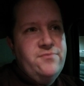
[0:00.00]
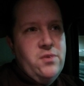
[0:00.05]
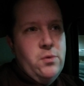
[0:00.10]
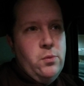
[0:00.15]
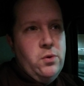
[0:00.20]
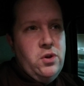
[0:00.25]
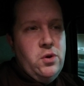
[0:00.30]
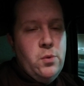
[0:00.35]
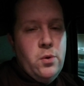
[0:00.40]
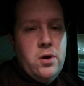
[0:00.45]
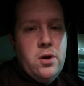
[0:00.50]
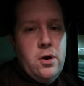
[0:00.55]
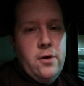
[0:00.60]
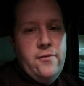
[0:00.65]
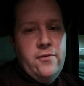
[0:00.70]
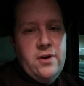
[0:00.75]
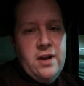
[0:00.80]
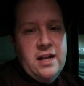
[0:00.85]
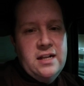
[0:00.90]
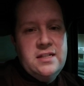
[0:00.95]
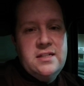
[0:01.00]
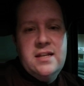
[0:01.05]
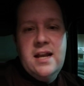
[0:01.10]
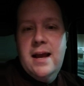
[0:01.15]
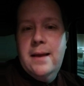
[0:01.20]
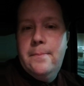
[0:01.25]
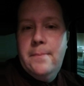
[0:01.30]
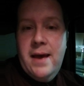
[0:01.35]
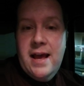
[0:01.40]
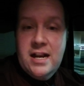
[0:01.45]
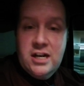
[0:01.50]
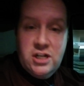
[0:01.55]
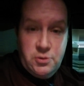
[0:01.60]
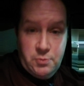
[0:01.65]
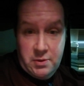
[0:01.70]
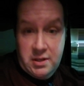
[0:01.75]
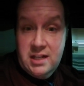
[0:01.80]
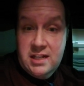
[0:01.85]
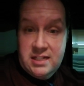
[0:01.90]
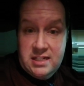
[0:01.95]
when you work overnights, time
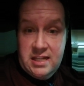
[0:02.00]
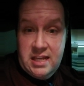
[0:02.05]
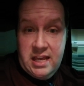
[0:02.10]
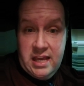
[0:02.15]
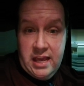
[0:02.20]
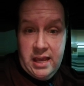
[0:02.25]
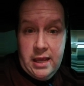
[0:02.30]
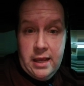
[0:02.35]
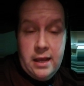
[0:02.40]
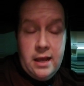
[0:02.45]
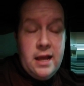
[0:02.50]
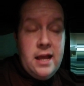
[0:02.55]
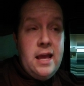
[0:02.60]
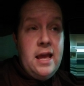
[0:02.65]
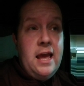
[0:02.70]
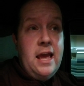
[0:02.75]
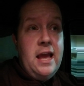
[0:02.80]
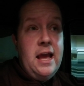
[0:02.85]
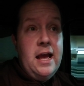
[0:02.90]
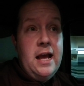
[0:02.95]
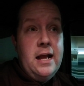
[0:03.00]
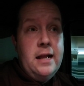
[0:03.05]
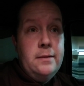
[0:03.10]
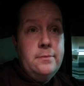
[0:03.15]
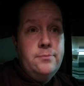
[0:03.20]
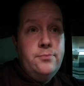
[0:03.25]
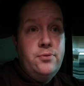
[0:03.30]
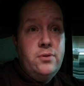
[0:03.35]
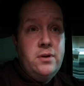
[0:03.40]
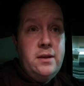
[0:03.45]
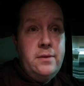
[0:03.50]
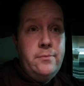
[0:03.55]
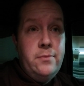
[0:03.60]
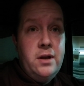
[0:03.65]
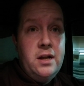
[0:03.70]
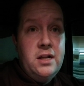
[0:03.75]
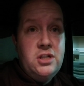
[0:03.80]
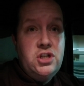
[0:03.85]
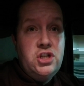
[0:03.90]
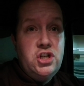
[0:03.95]
management is key. And pretty
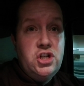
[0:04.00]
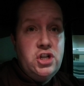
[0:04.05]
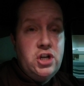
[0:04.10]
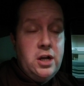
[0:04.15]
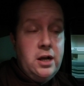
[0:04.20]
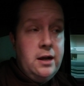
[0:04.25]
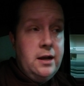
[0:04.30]
much,